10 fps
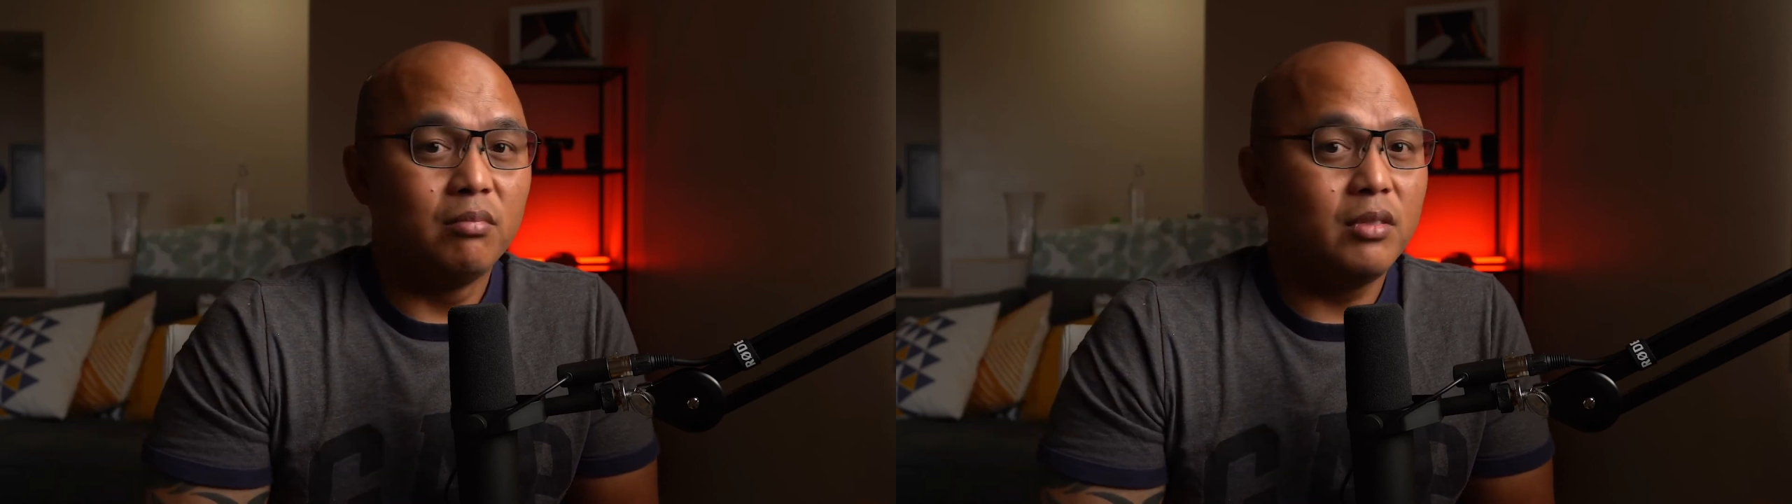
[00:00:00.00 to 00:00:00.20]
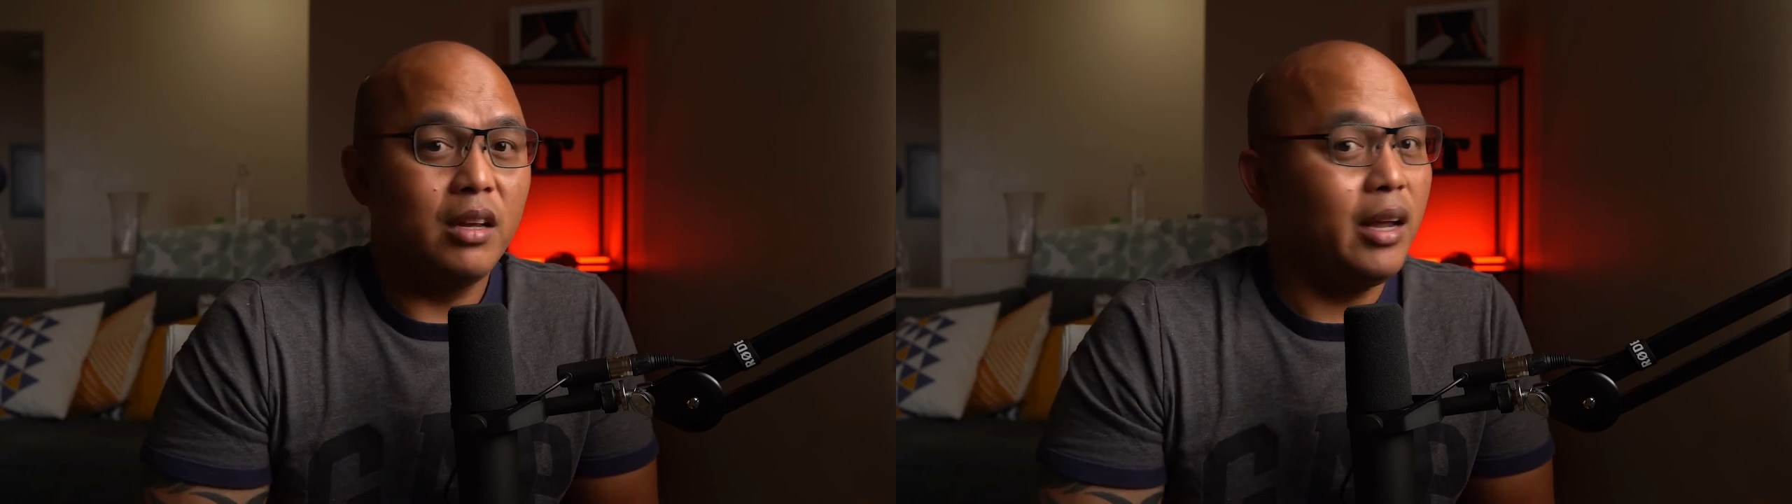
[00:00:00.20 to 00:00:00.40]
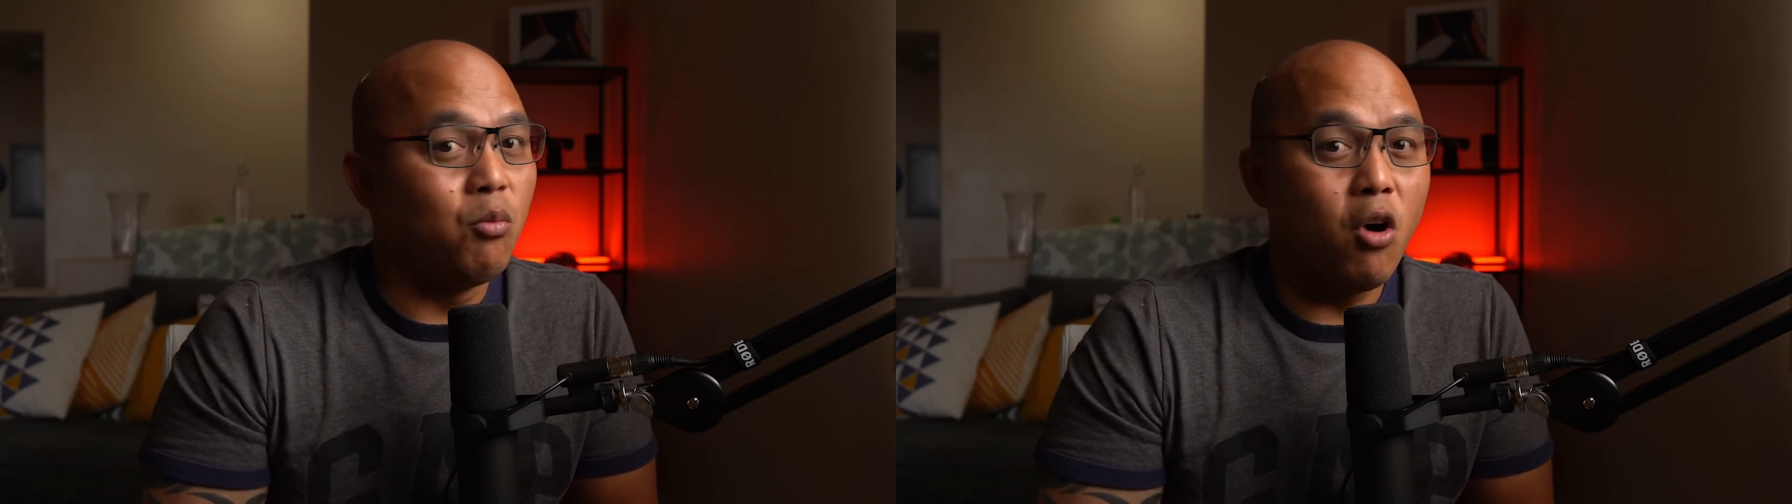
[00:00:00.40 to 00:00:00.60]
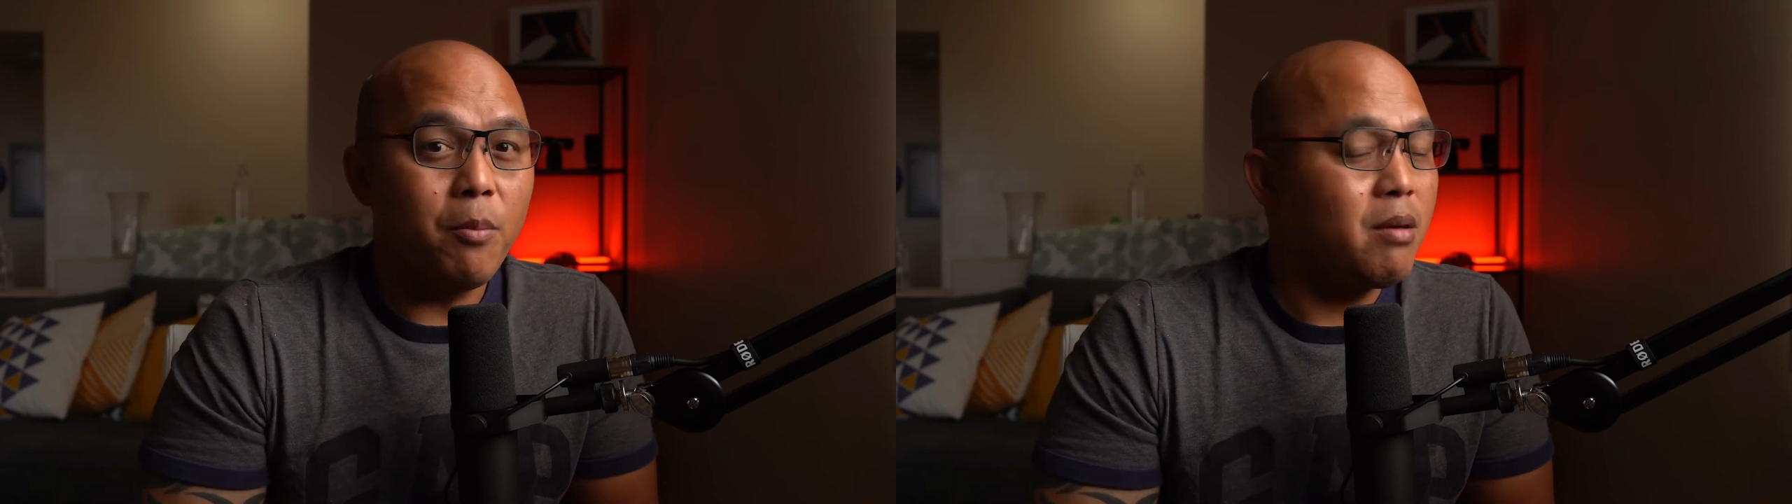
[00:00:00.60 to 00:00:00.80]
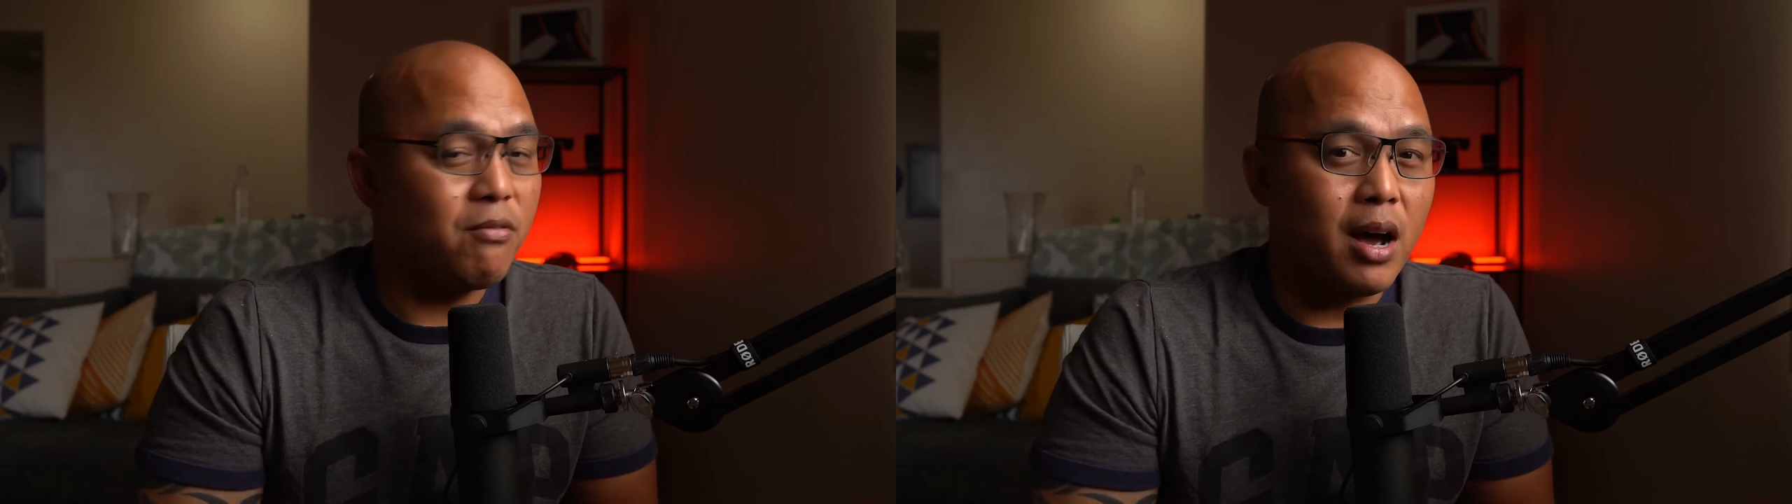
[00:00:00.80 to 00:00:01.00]
it won't
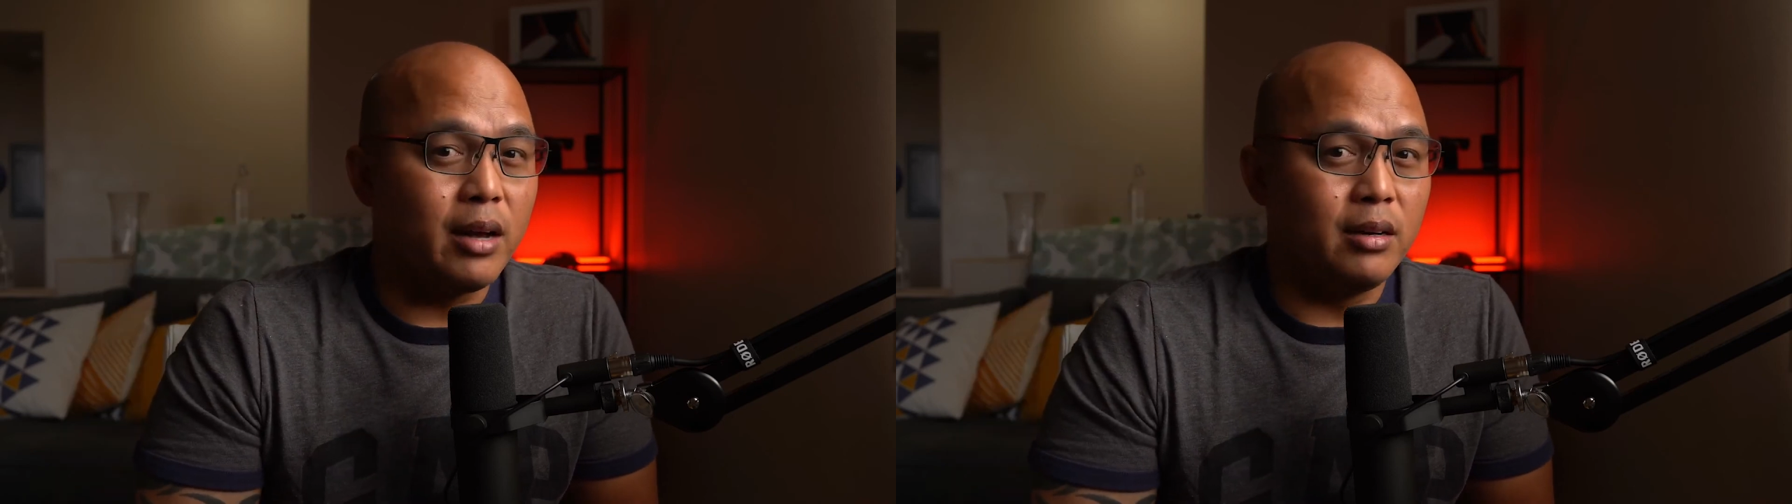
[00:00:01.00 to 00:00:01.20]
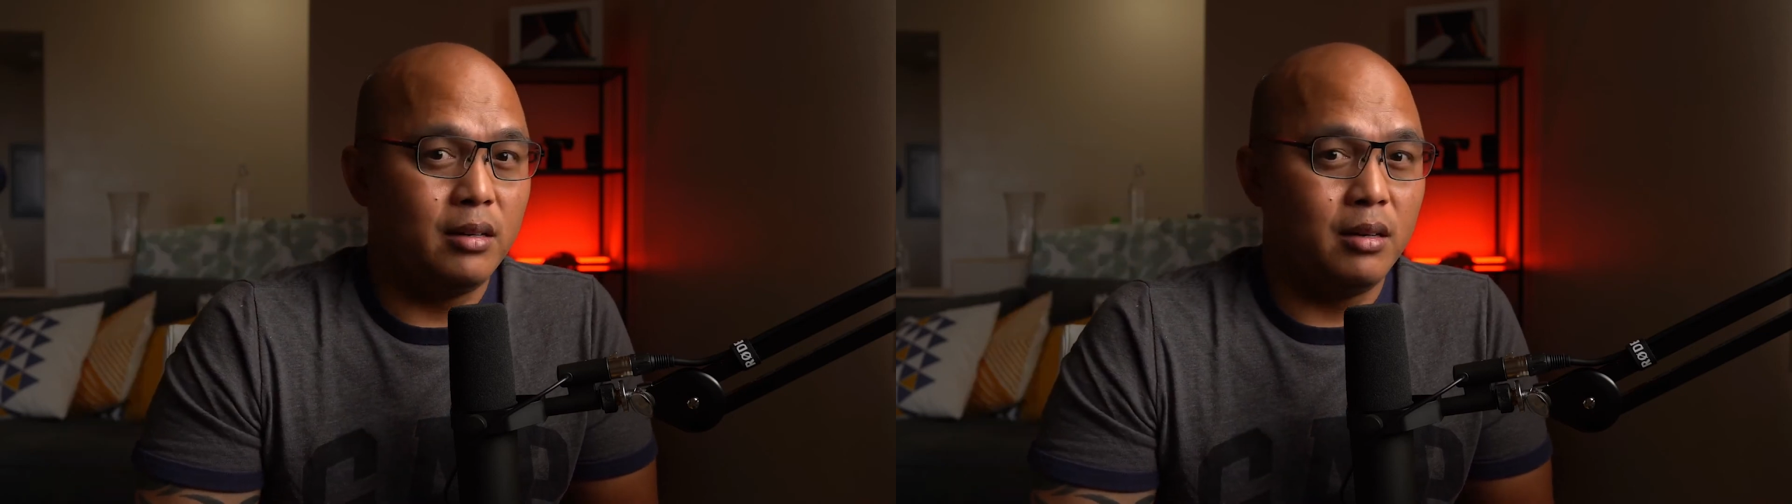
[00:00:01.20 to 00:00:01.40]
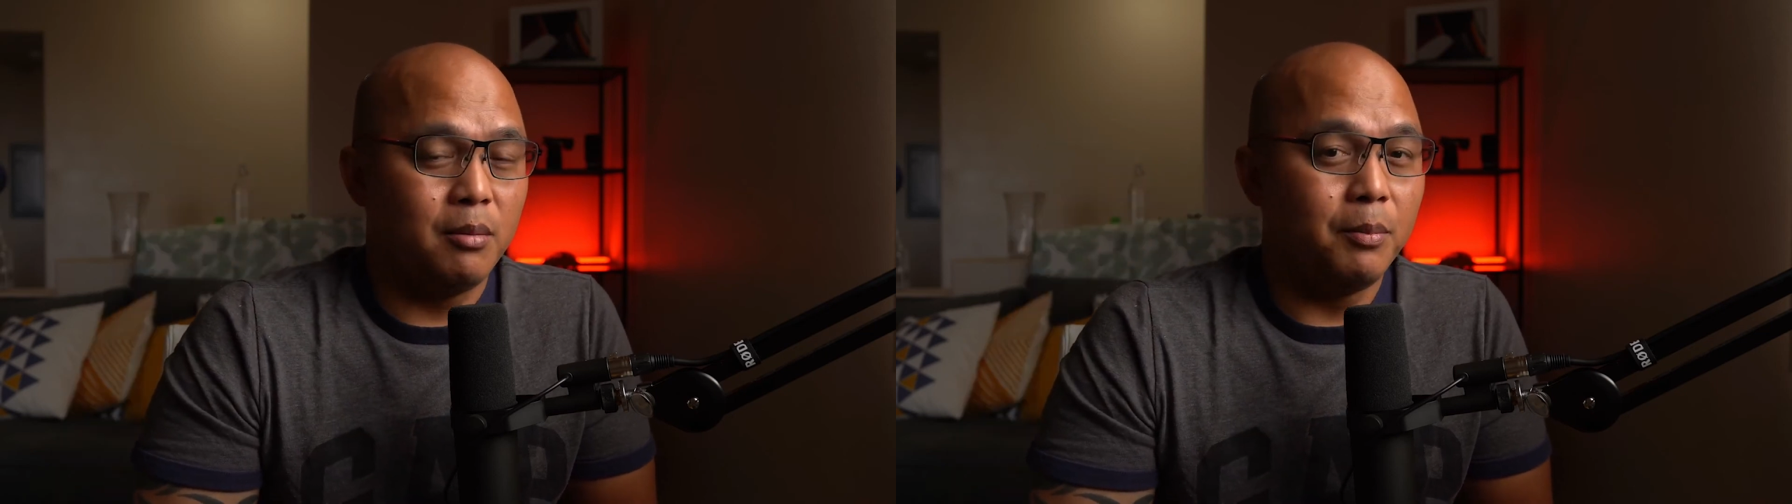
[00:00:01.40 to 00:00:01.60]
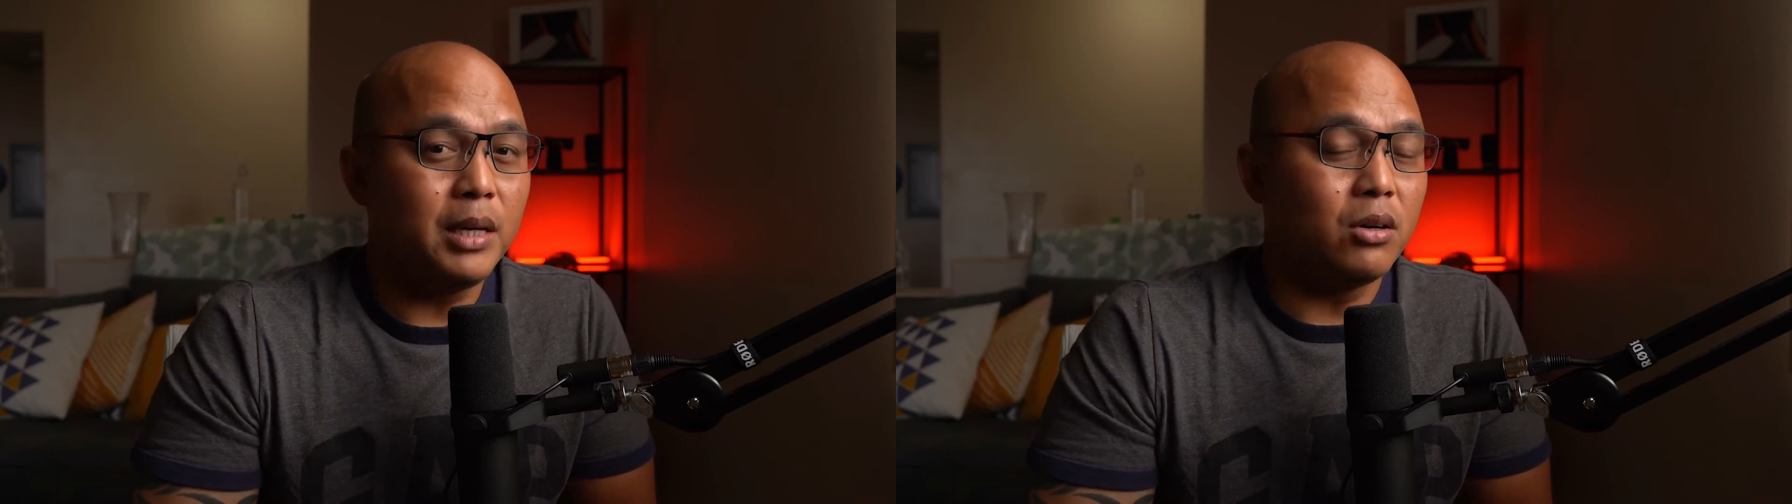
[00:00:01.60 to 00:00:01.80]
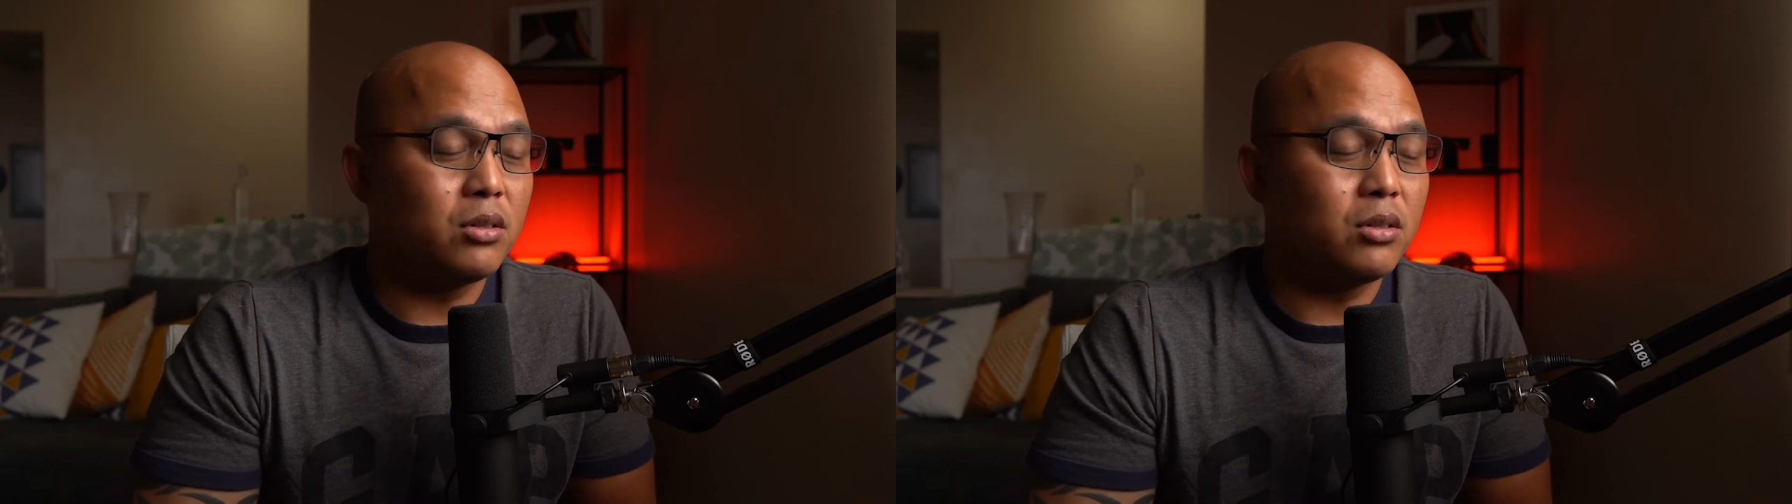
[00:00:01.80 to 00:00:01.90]
be fine. Because